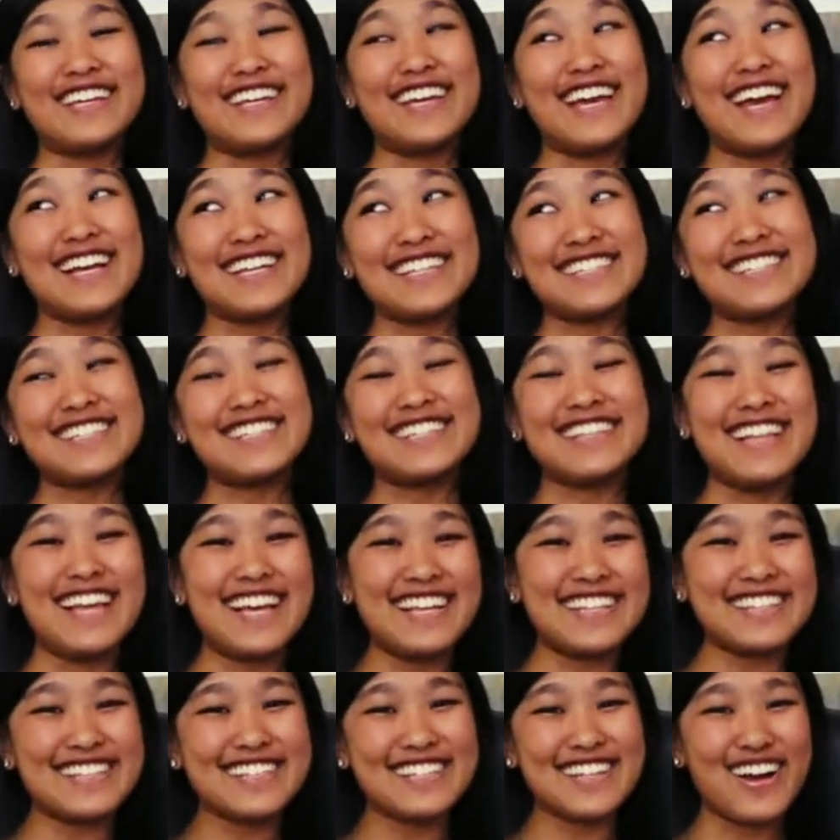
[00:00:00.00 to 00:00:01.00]
Yes,
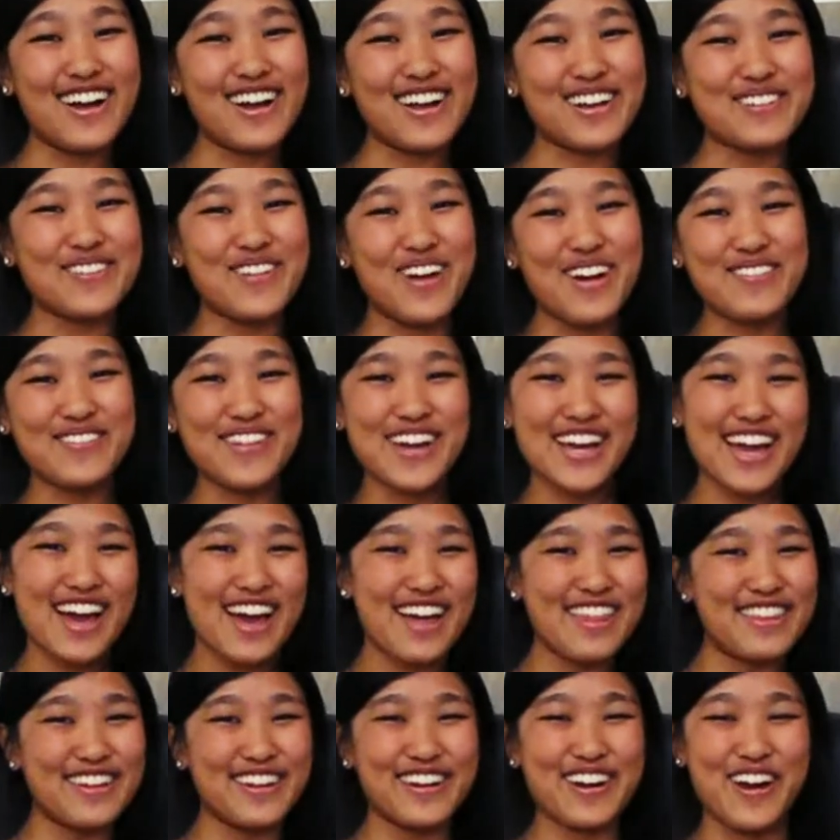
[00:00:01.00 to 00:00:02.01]
let's talk about my
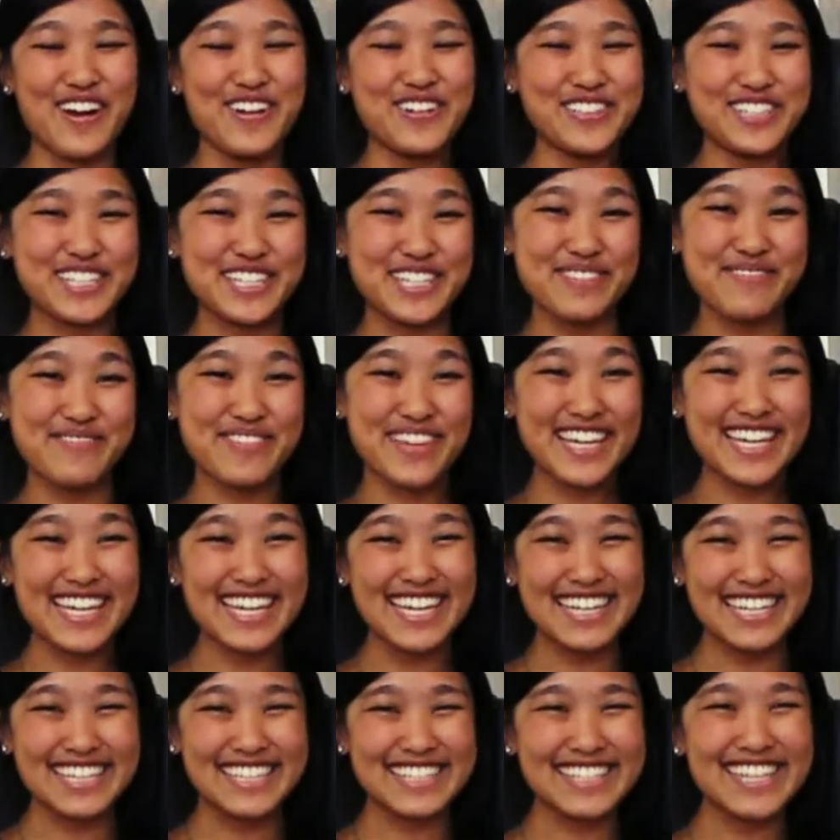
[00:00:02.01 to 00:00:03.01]
other
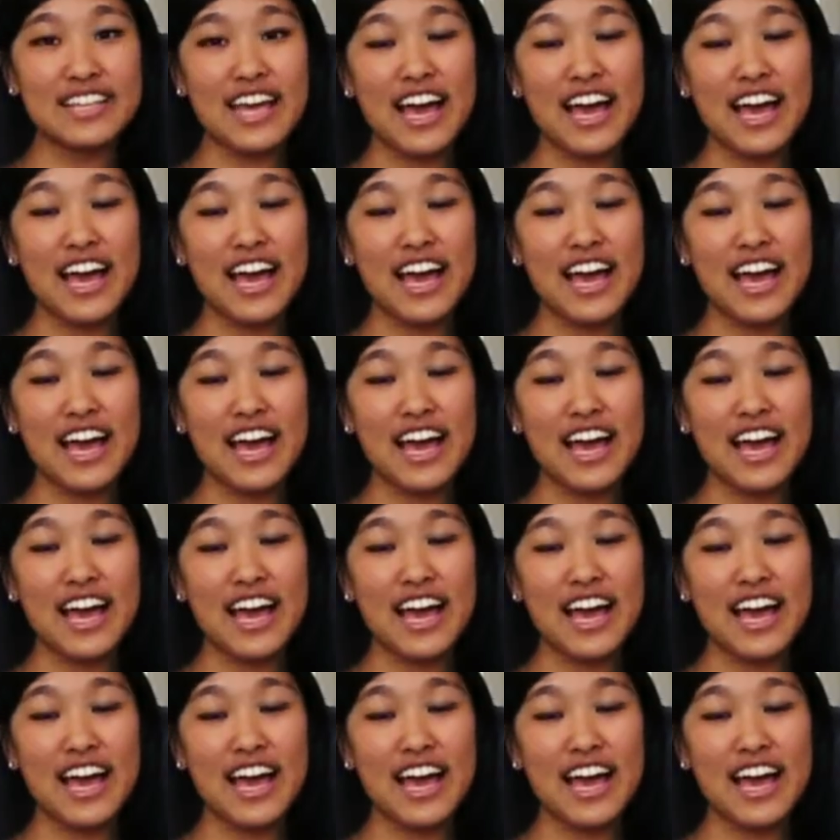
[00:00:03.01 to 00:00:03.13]
OTPs.